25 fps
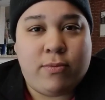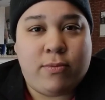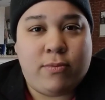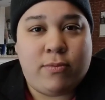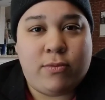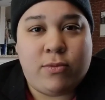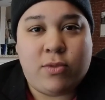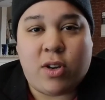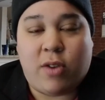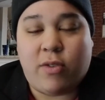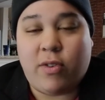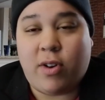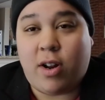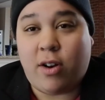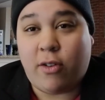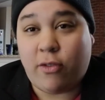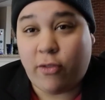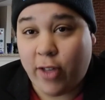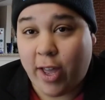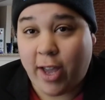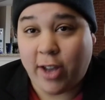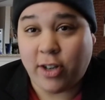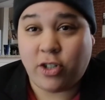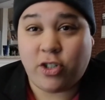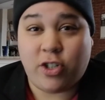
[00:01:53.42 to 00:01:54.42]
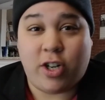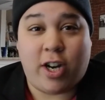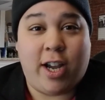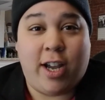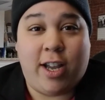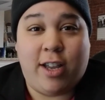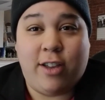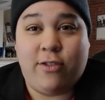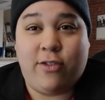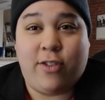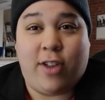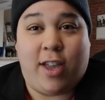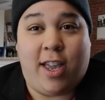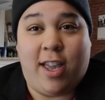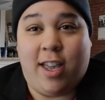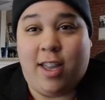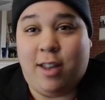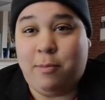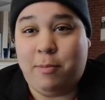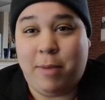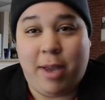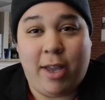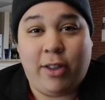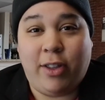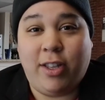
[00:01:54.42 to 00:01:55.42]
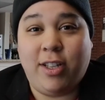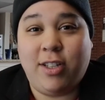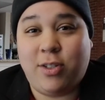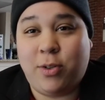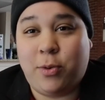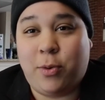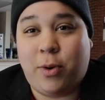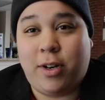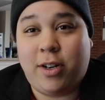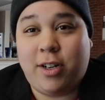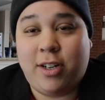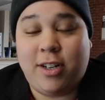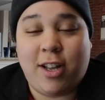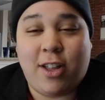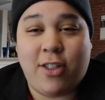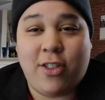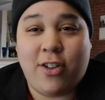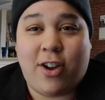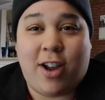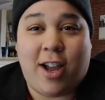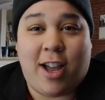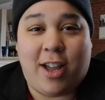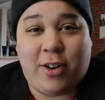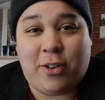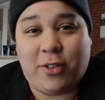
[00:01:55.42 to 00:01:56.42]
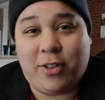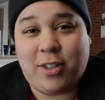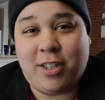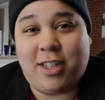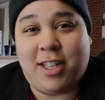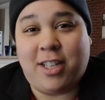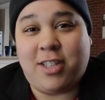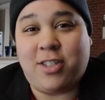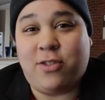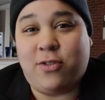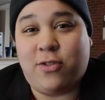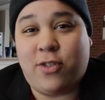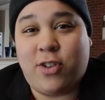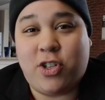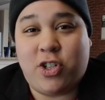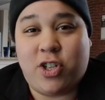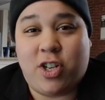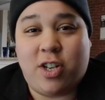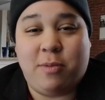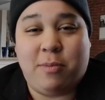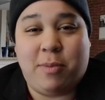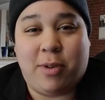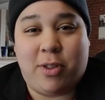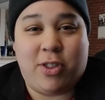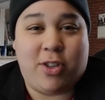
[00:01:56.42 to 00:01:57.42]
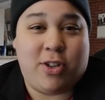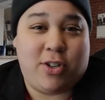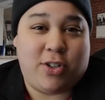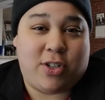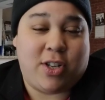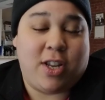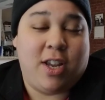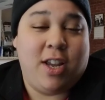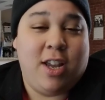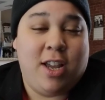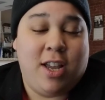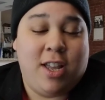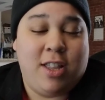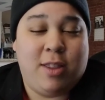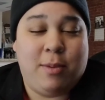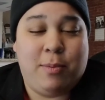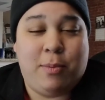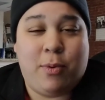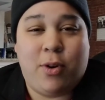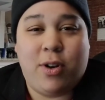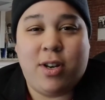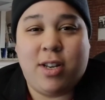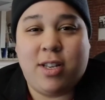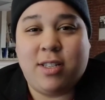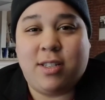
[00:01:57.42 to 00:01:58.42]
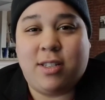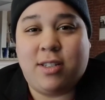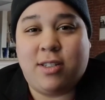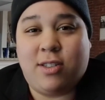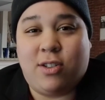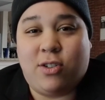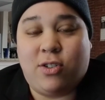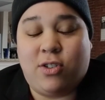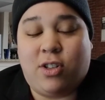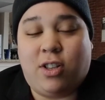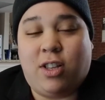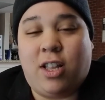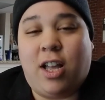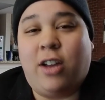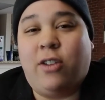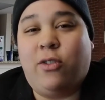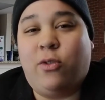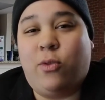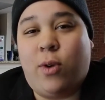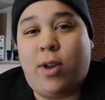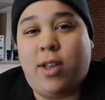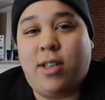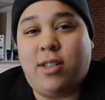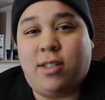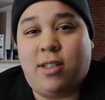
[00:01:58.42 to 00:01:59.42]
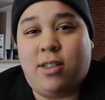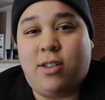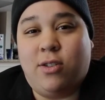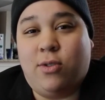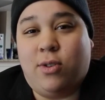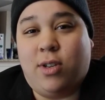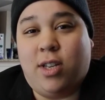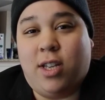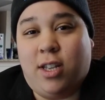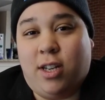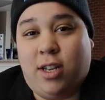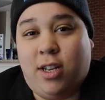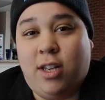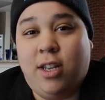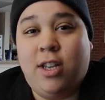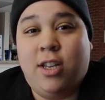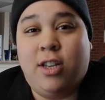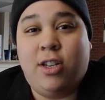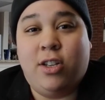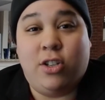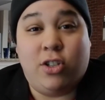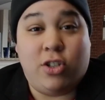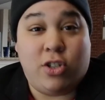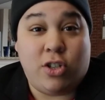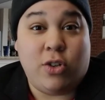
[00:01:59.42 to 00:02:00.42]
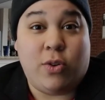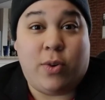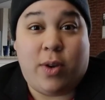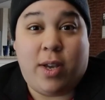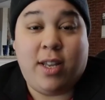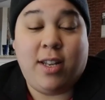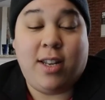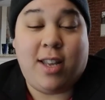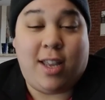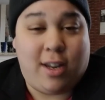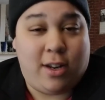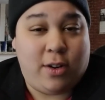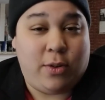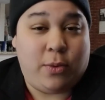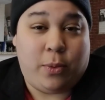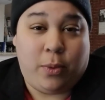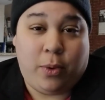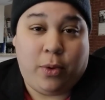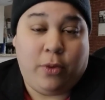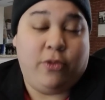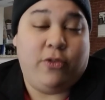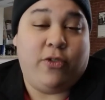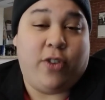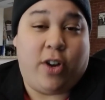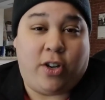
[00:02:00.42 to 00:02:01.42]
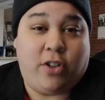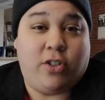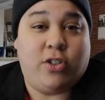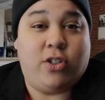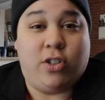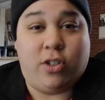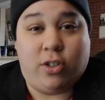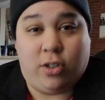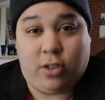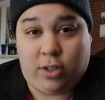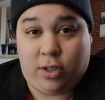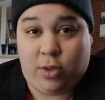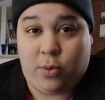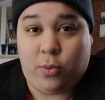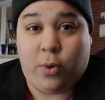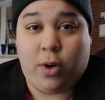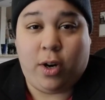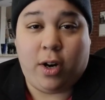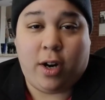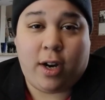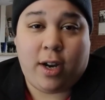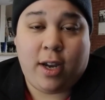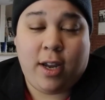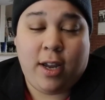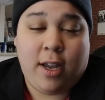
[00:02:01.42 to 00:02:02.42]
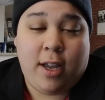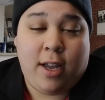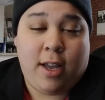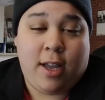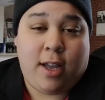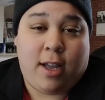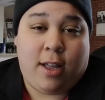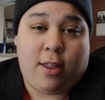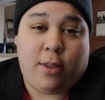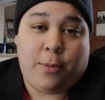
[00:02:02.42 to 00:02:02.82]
shove it on a flash drive and mail it to one another. I don't think that's efficient, but the point is there's a lot of ways that you can do it and it will functionally work. The